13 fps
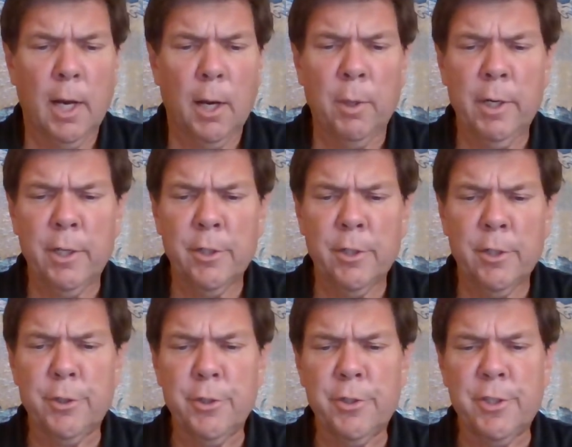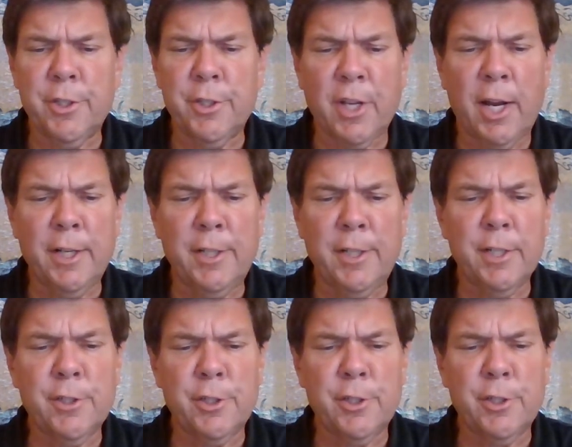I want to introduce this
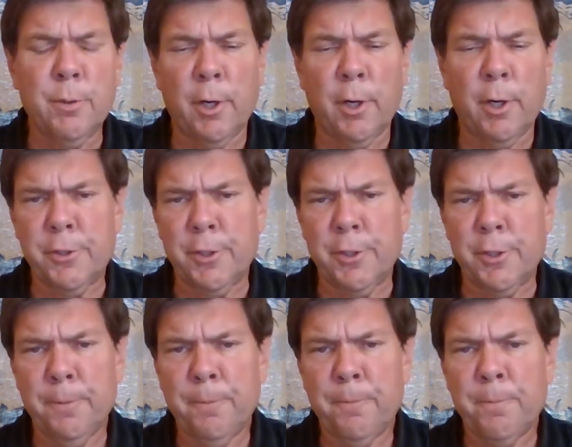idea to you also.